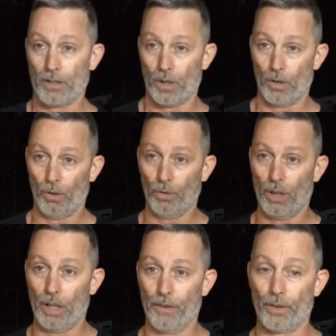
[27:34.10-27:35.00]

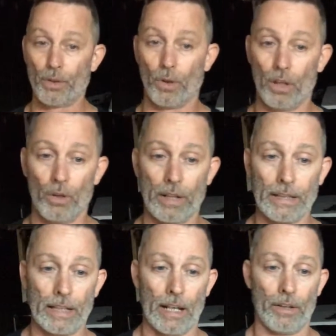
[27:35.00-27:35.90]
So they're doing a little
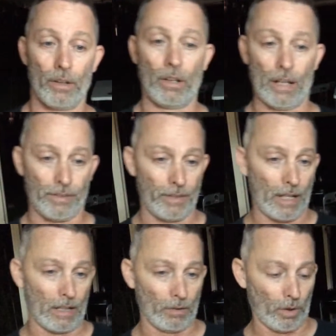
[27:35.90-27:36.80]
get together. I
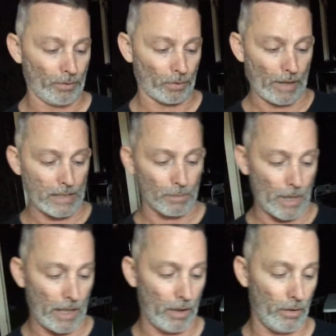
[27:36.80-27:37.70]
don't know if they're raising
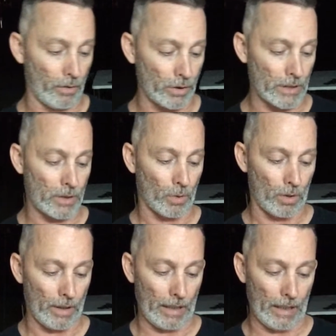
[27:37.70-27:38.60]
money or they're just
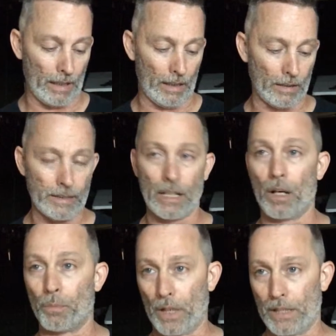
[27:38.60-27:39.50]
doing a
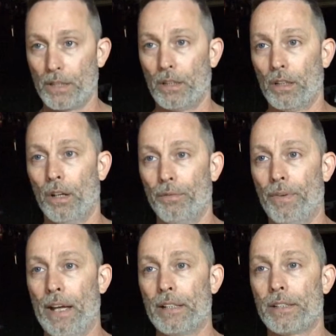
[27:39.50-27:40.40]
celebration of
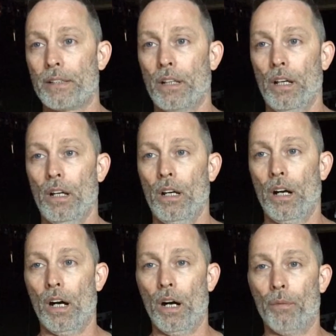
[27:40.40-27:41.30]
vets.
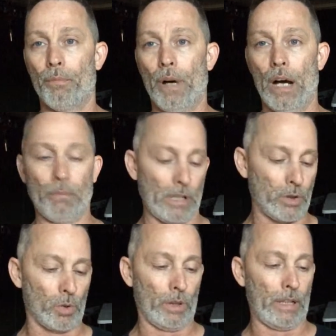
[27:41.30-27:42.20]
I'm not
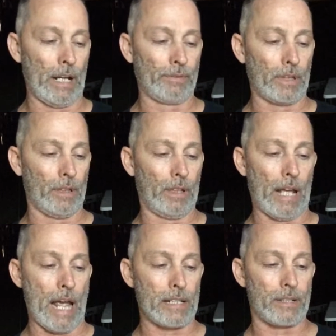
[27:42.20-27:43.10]
sure. You'd have to
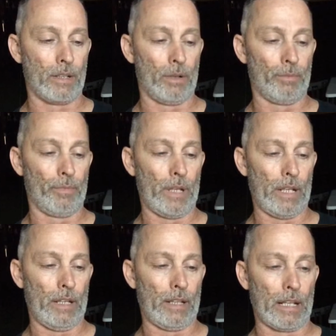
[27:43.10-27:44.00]
ask them,
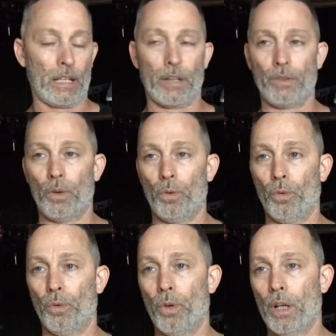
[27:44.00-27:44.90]
and they can give
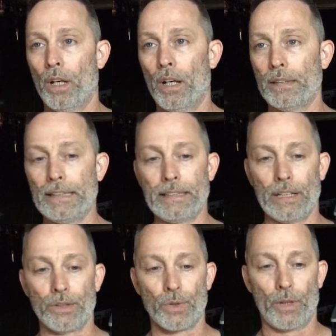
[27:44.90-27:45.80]
you
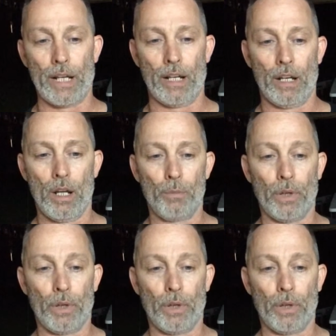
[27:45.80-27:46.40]
details on that.